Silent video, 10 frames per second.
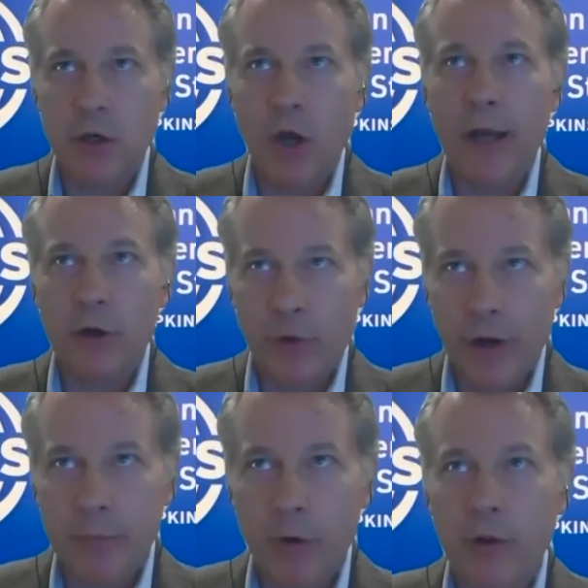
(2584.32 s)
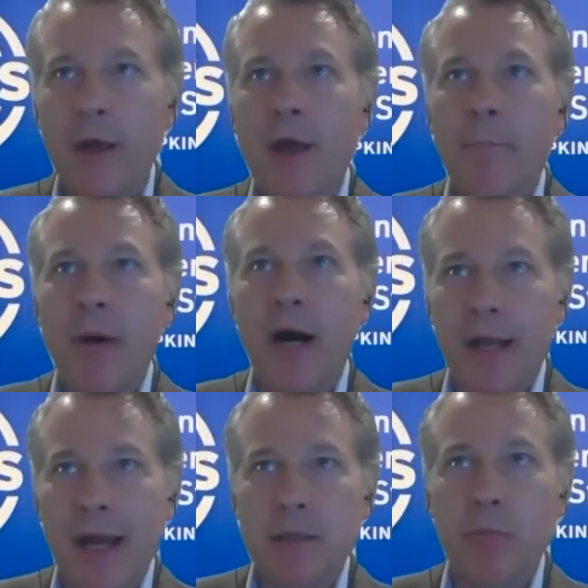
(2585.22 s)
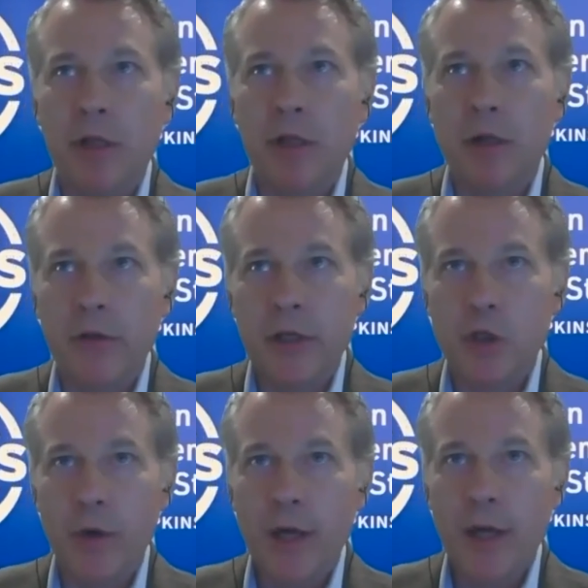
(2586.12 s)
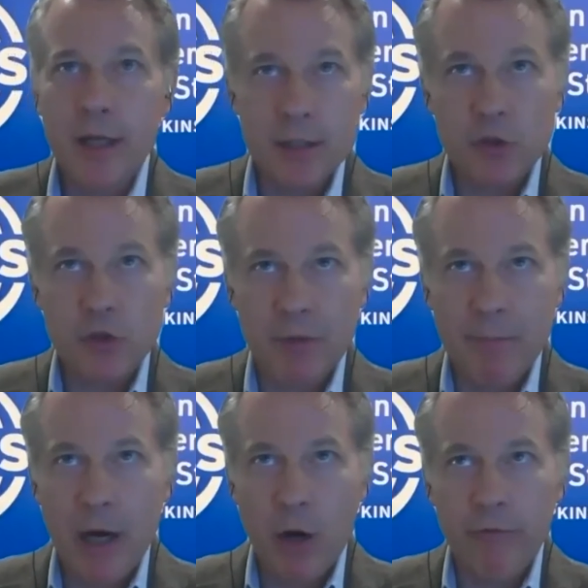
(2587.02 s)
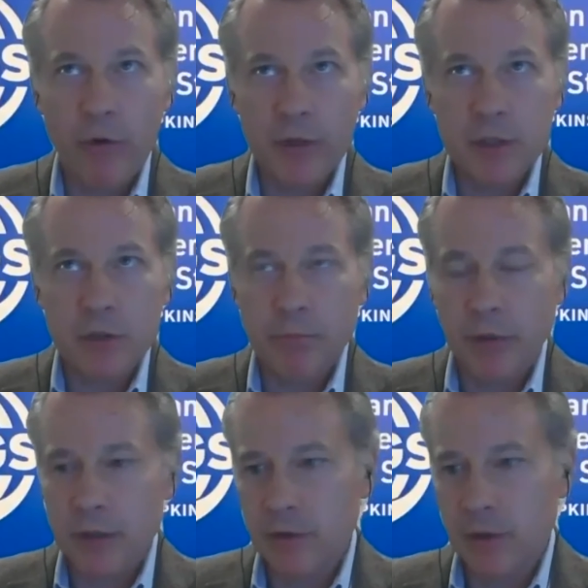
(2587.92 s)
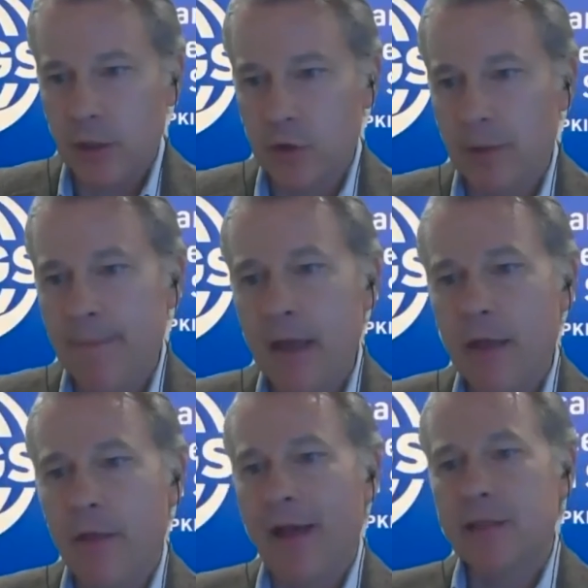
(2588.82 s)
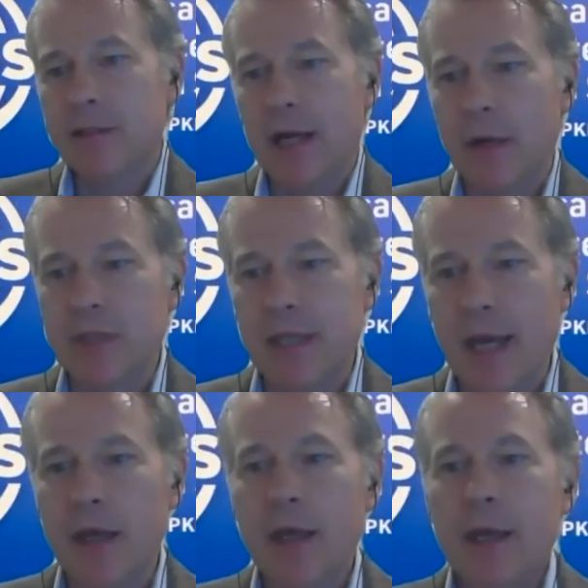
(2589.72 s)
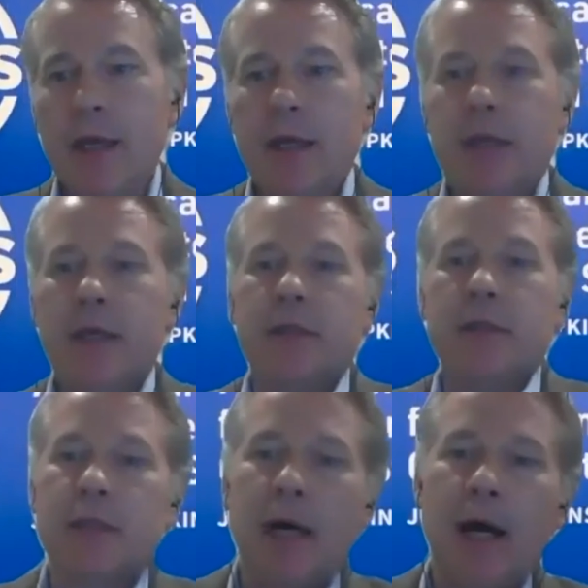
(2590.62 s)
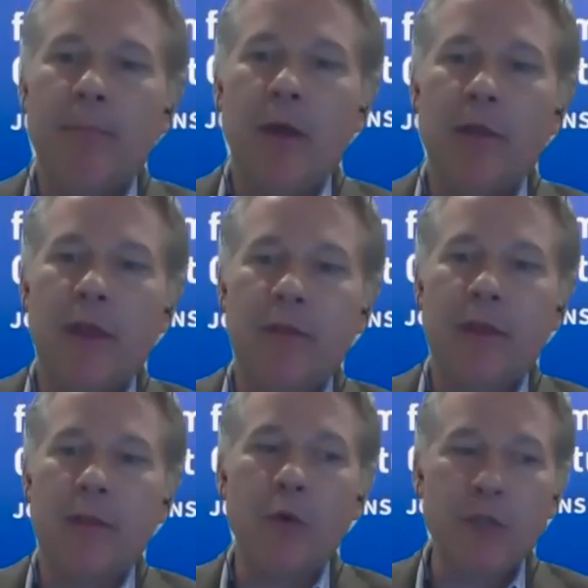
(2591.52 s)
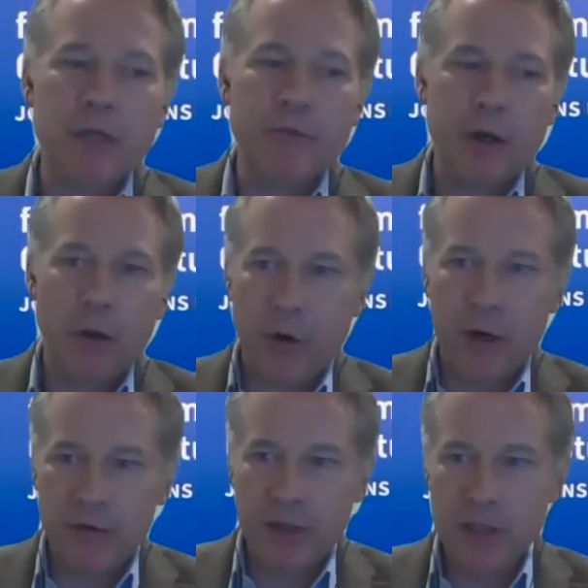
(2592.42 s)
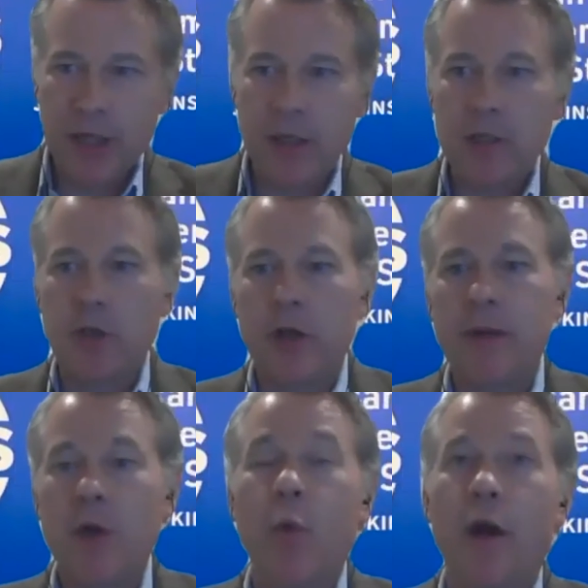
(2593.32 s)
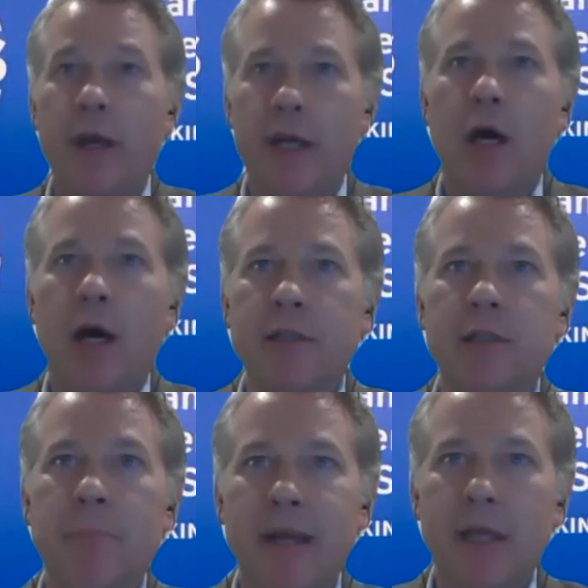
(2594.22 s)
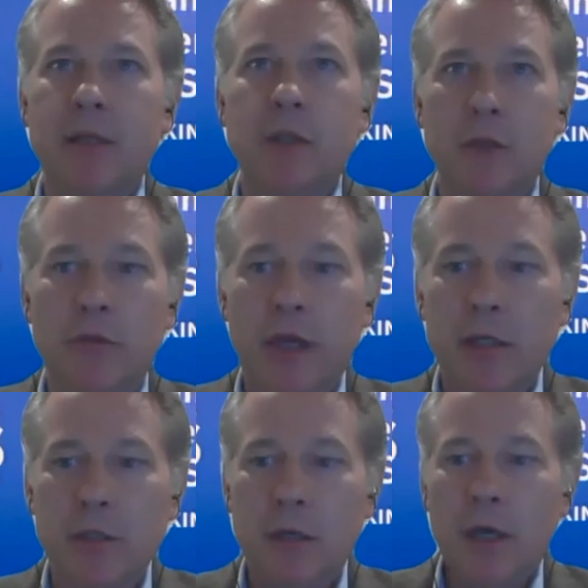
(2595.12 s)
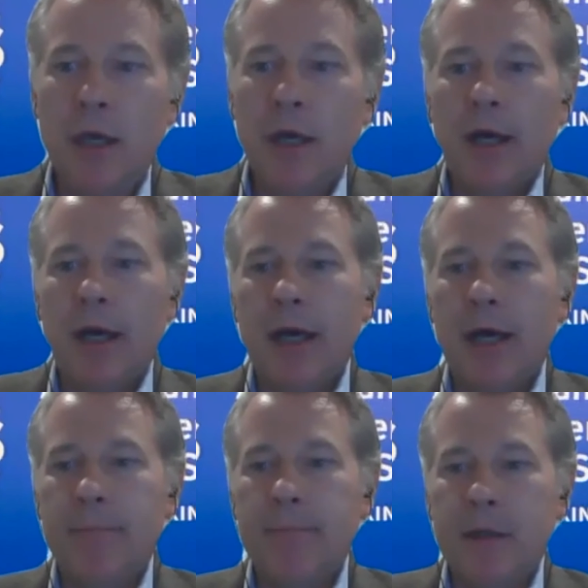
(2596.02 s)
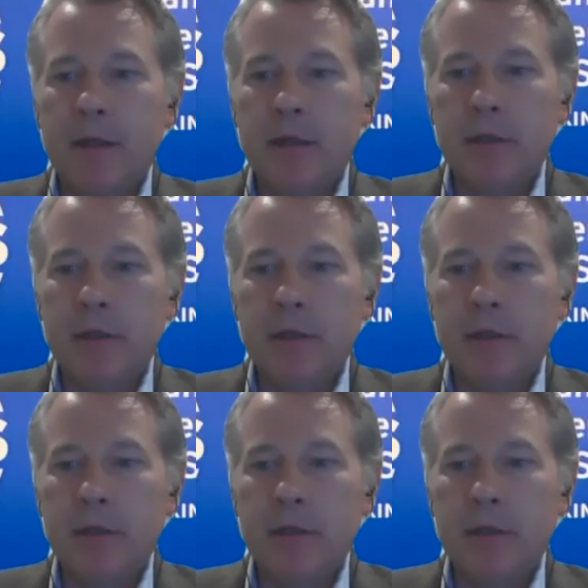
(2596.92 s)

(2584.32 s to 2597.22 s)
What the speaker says: not credible. But as a political issue, it's extremely powerful in certain parts of the country. The last thing I would say is that the most difficult part of the agenda is going to be where it costs money to do things,